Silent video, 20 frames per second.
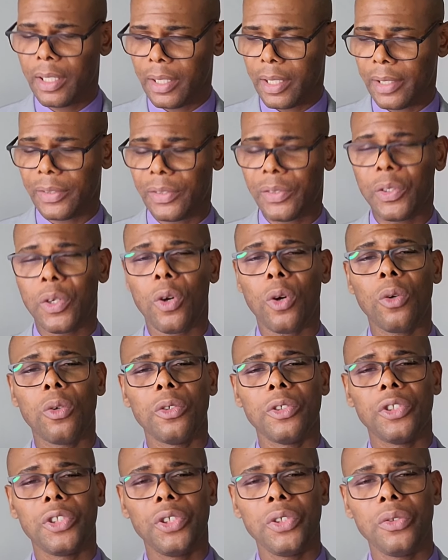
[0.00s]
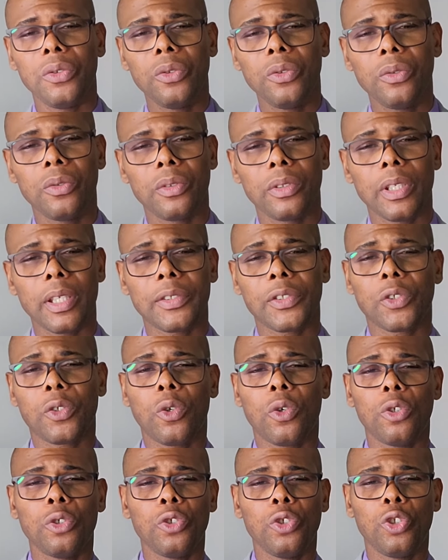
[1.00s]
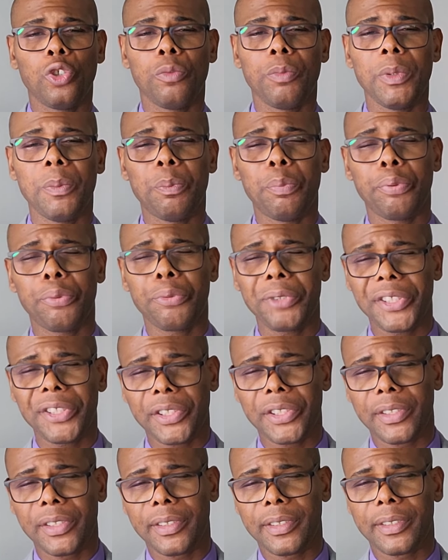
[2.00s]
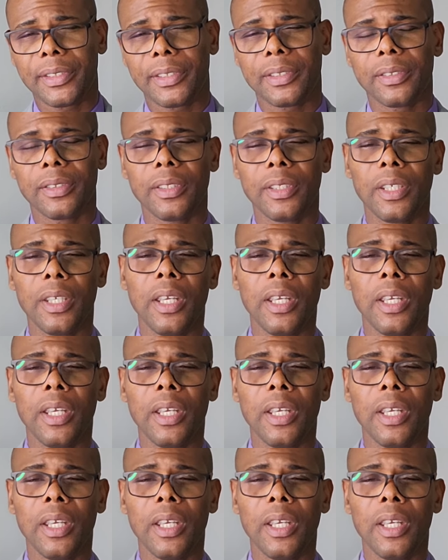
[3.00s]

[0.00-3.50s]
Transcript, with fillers: He has called you. He has called you to be priest.